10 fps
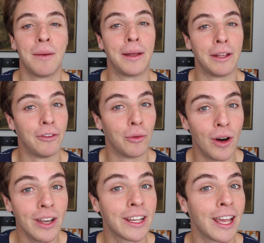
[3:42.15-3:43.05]
But if you
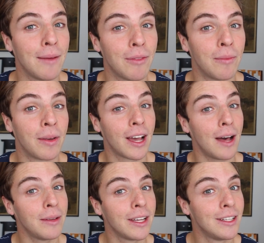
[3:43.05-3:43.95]
want to keep them
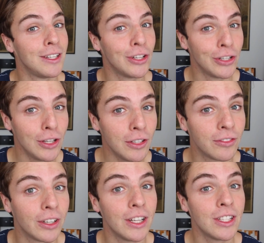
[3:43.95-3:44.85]
coming into your
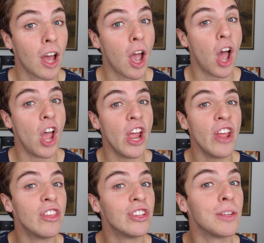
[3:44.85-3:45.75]
news feeds,
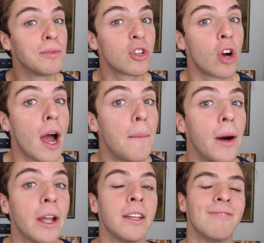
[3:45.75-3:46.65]
hit the subscribe
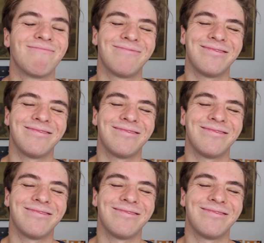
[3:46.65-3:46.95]
button.